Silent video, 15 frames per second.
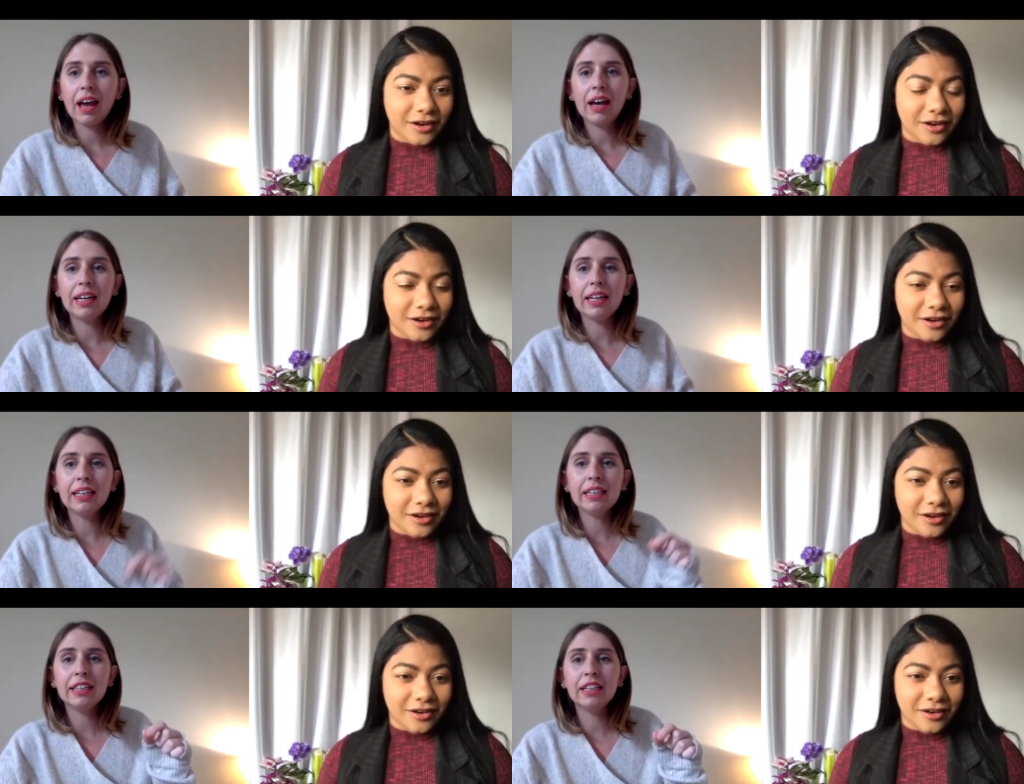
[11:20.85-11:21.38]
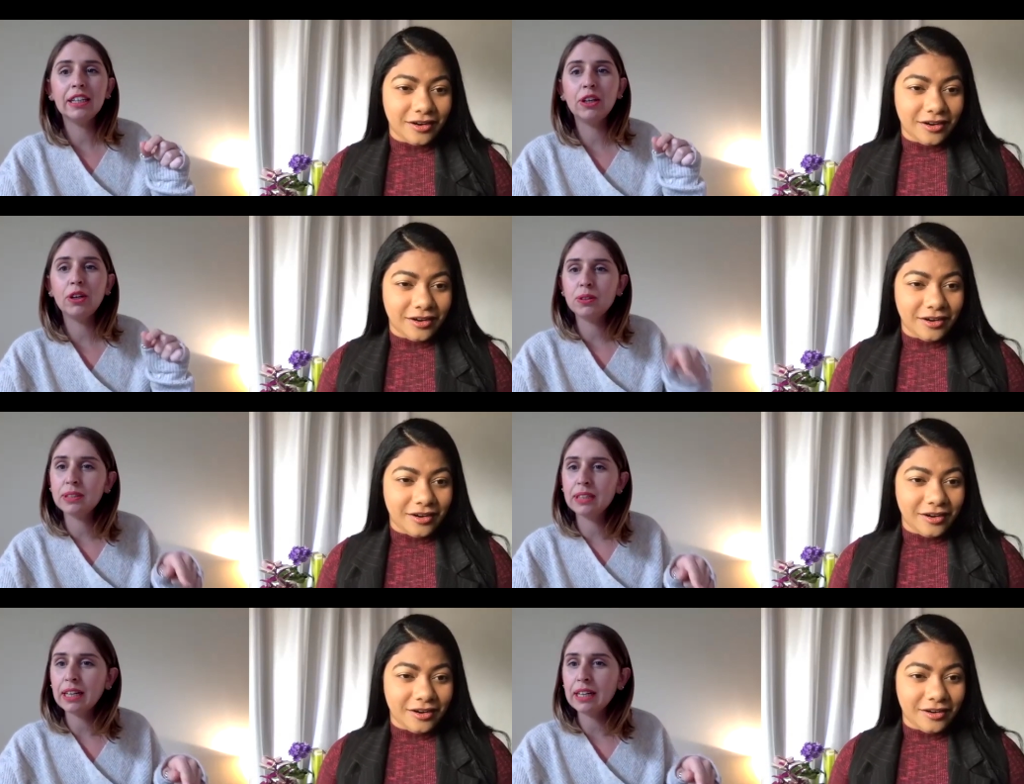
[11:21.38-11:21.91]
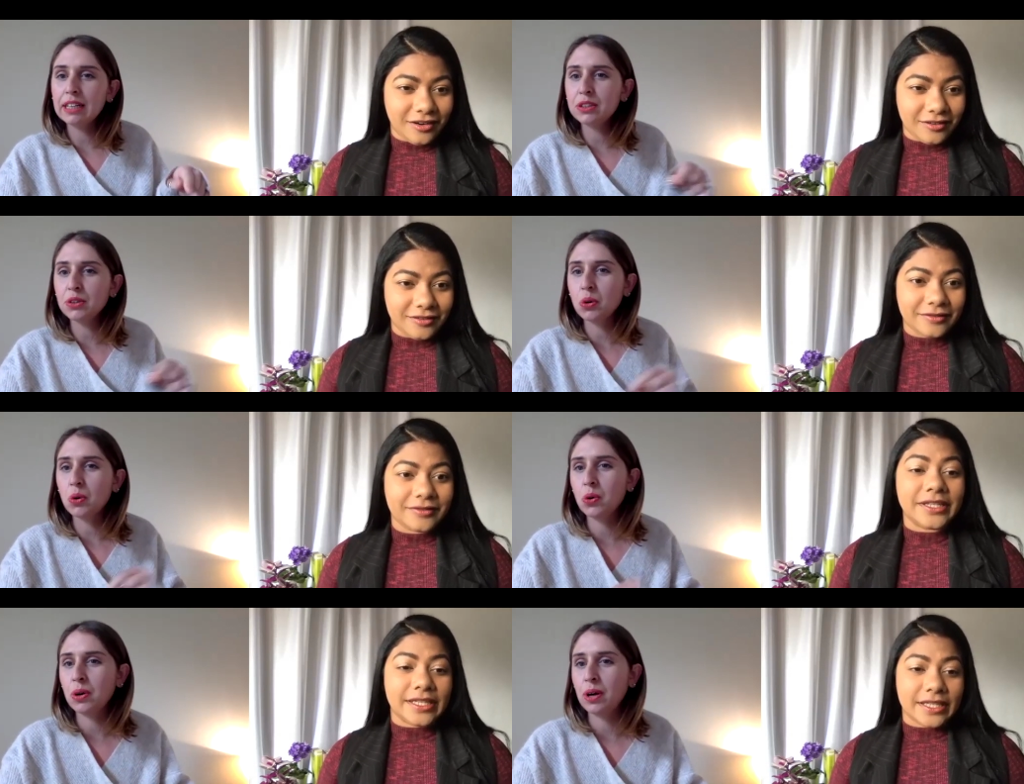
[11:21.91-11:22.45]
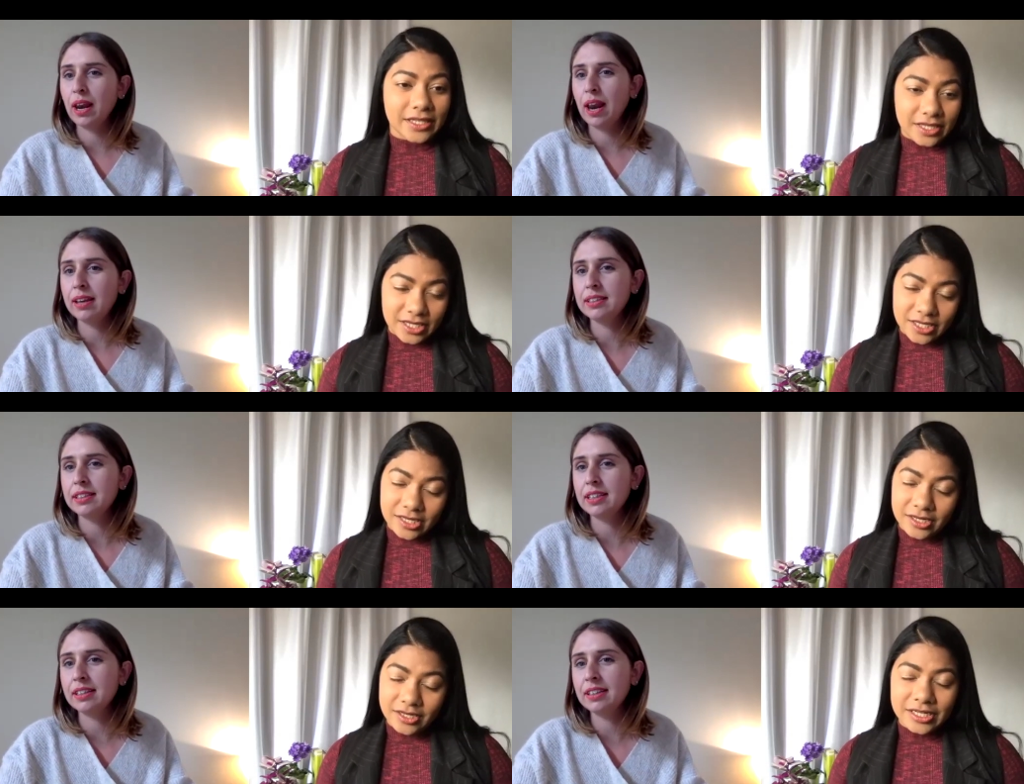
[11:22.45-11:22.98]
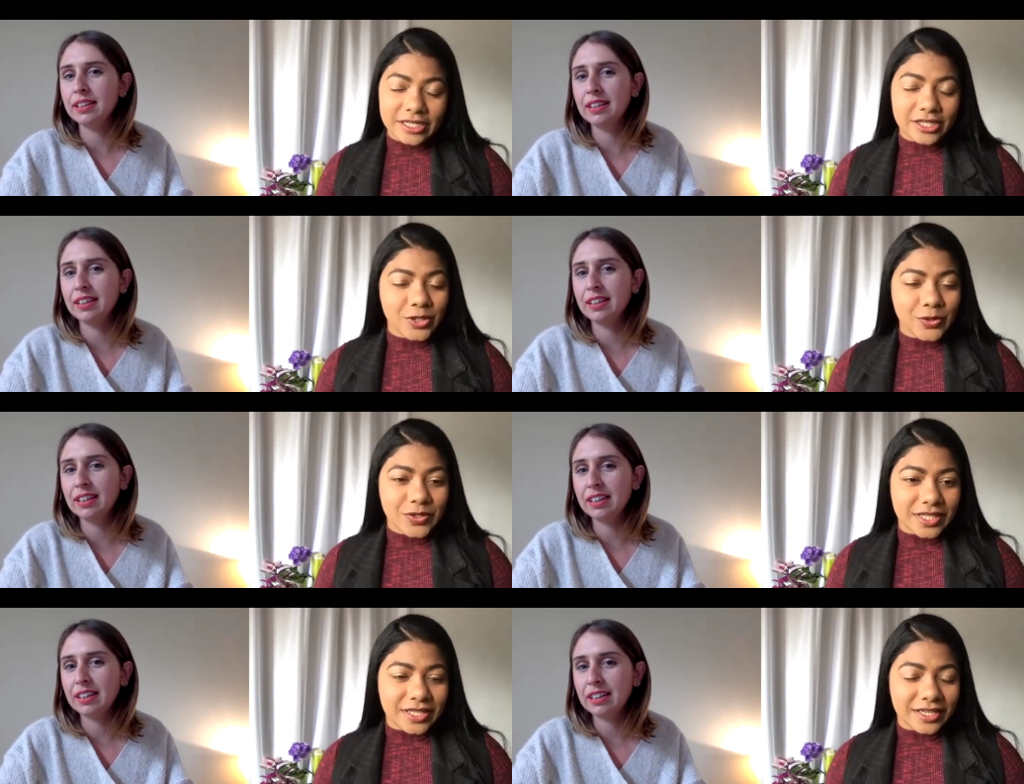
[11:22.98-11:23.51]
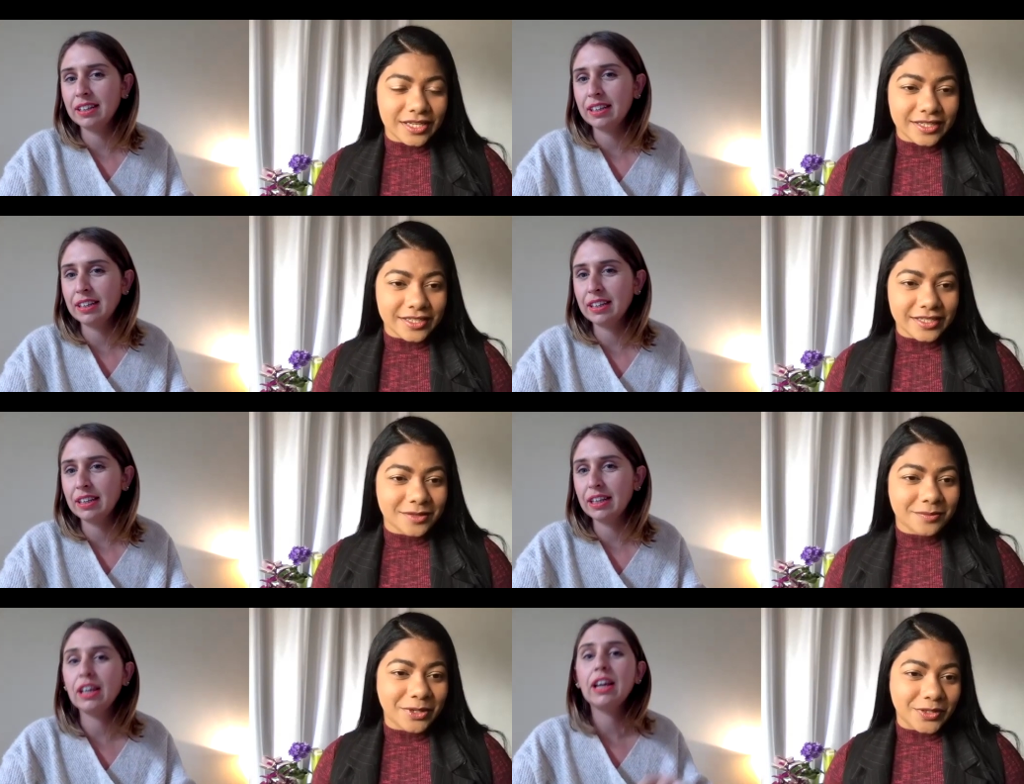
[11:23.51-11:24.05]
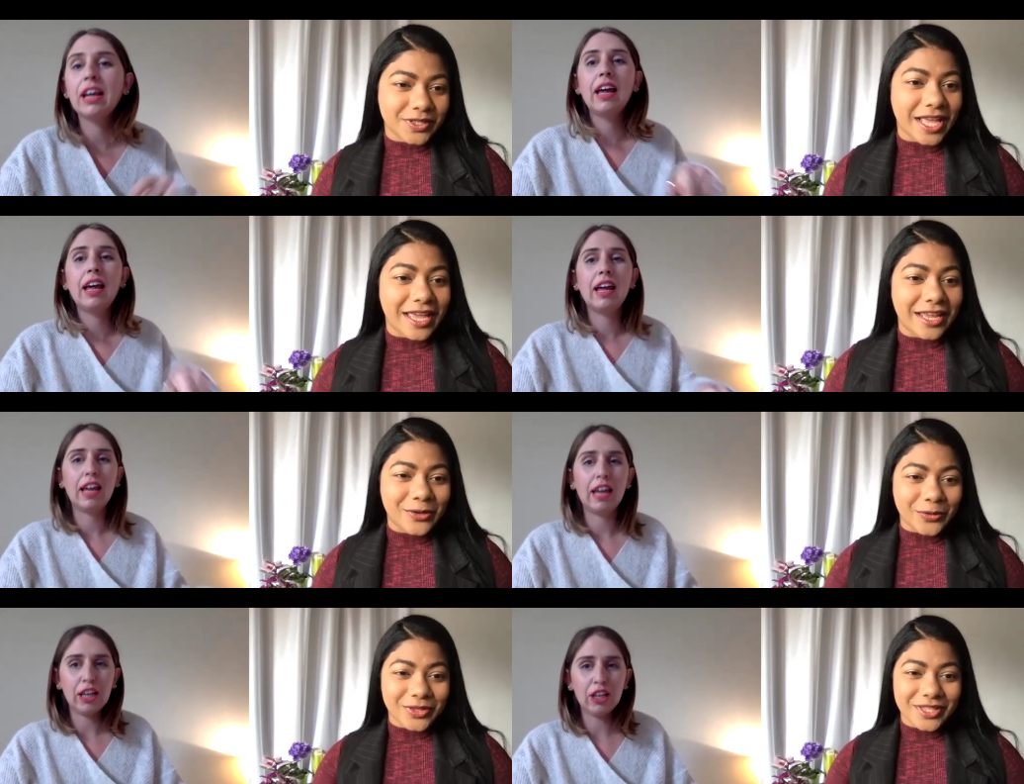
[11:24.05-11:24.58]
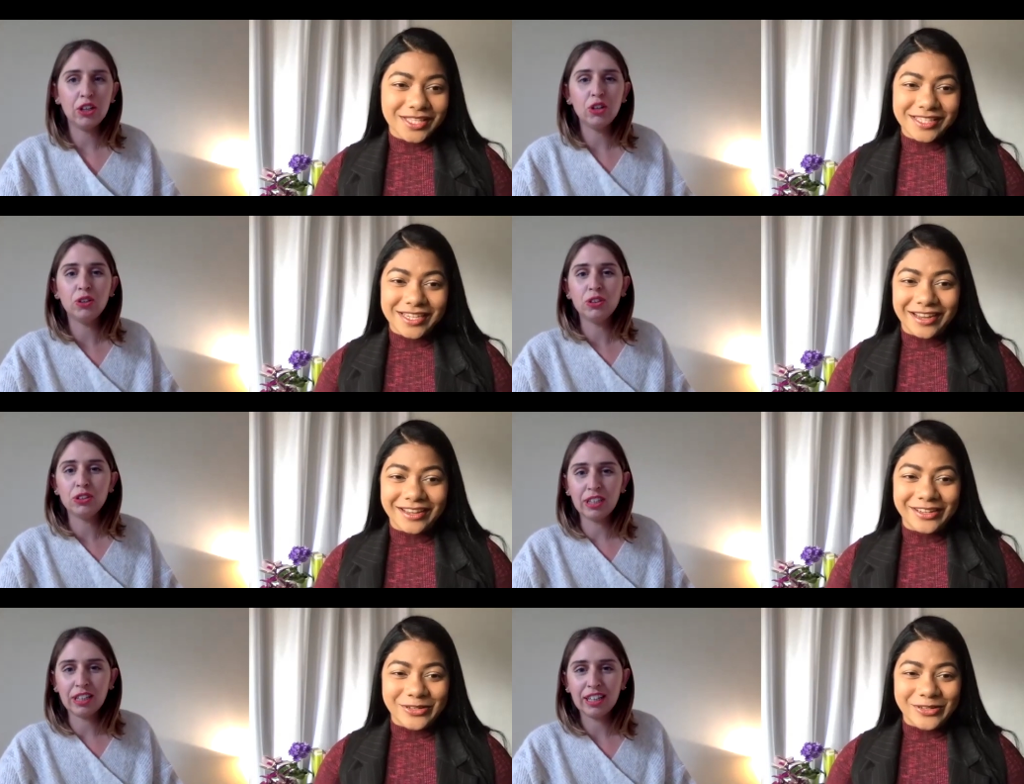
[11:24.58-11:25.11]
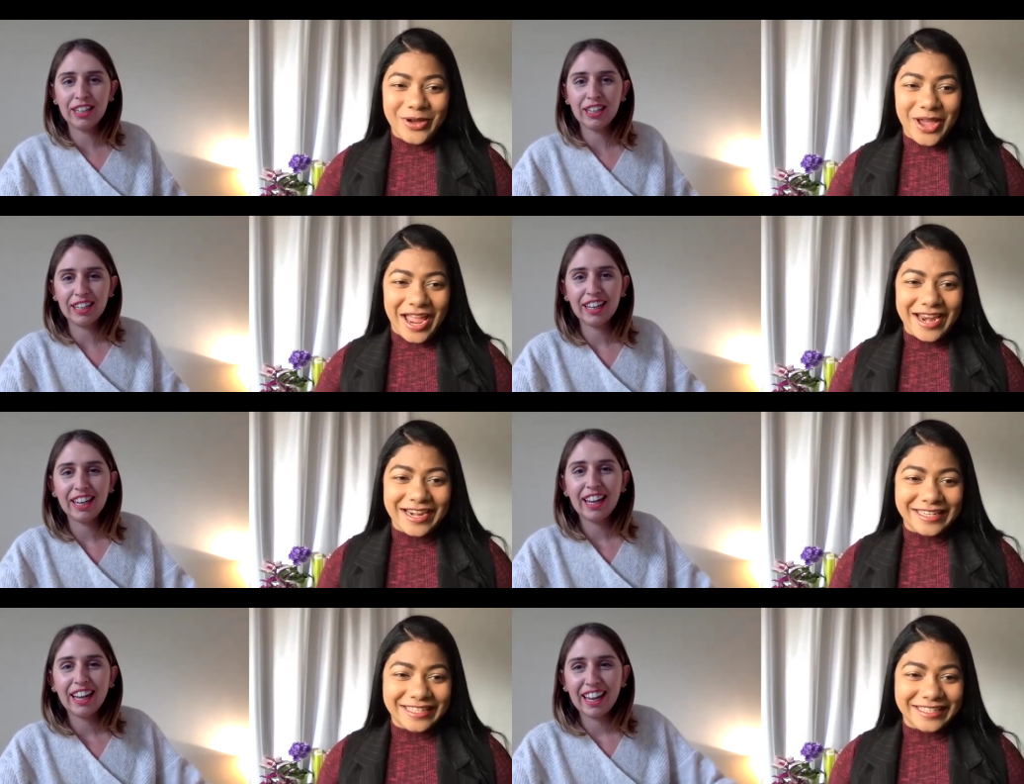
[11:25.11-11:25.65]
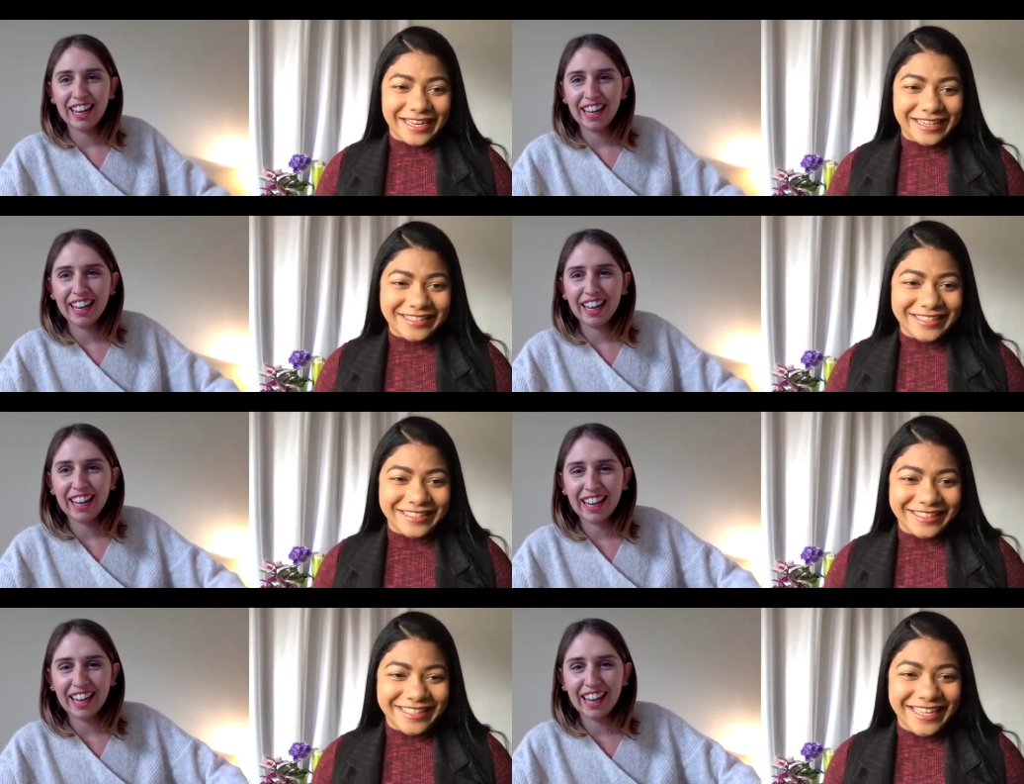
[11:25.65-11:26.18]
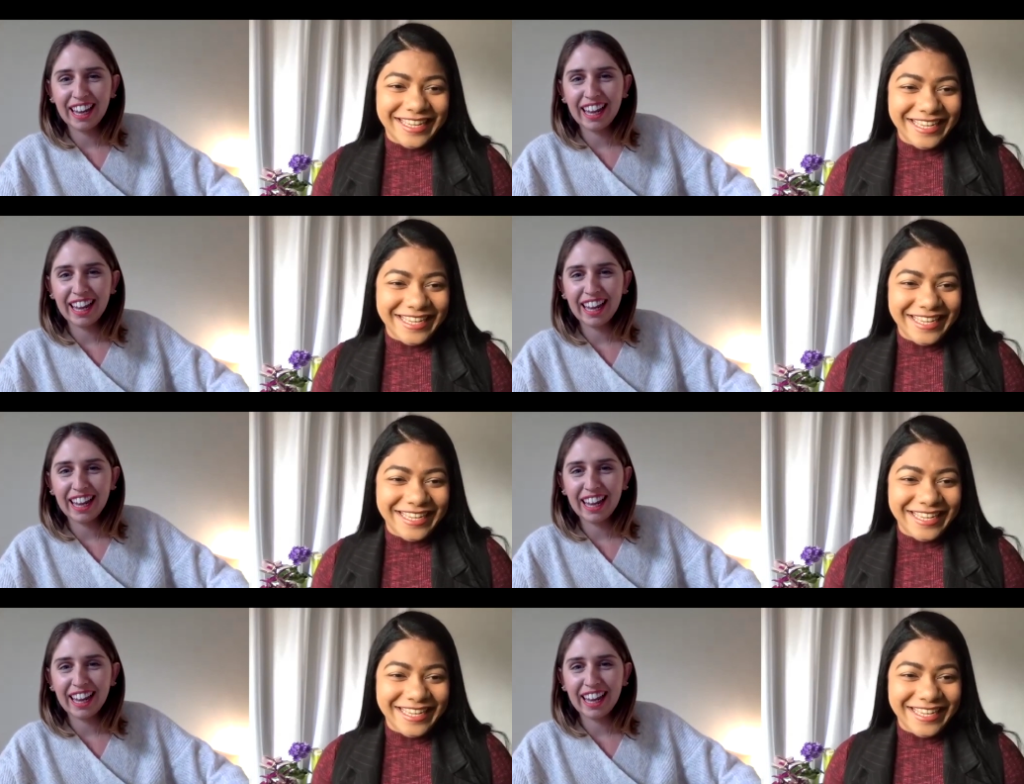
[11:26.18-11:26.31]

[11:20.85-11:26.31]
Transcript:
Speaker 1: In New Zealand or in London?
Speaker 2: In New Zealand, because I know the struggle you had in London.